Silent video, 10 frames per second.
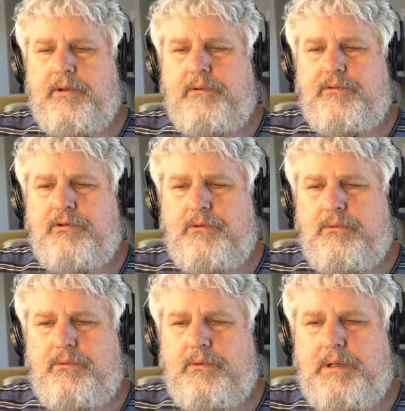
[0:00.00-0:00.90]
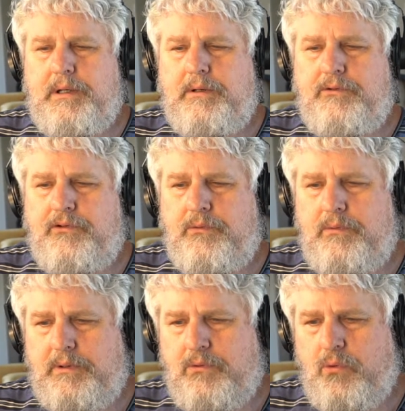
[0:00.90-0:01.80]

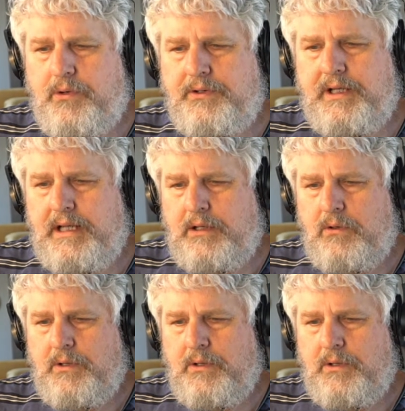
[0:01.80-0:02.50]
to chord in the key.